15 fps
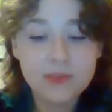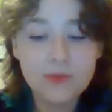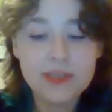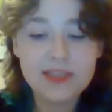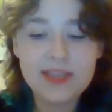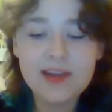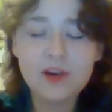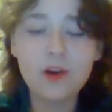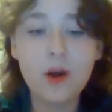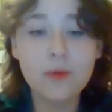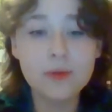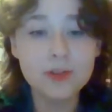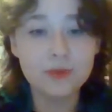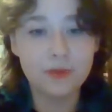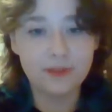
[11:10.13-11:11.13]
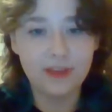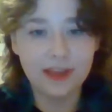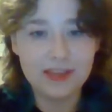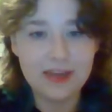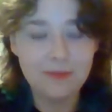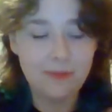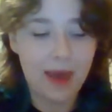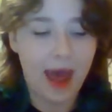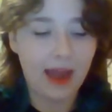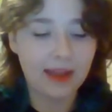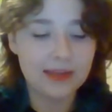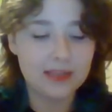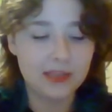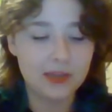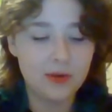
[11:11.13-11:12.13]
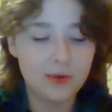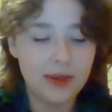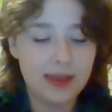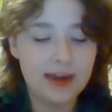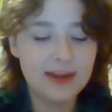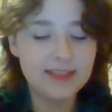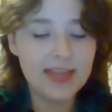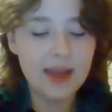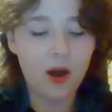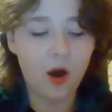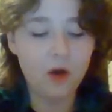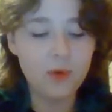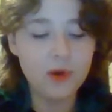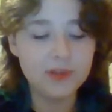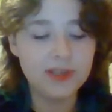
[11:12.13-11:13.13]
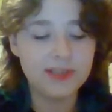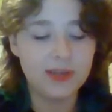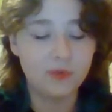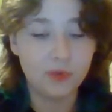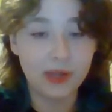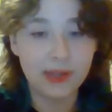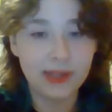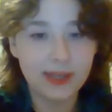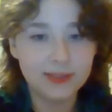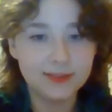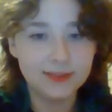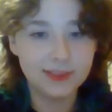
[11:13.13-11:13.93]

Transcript: we see her almost reflected back as Louis, and I say almost as in really.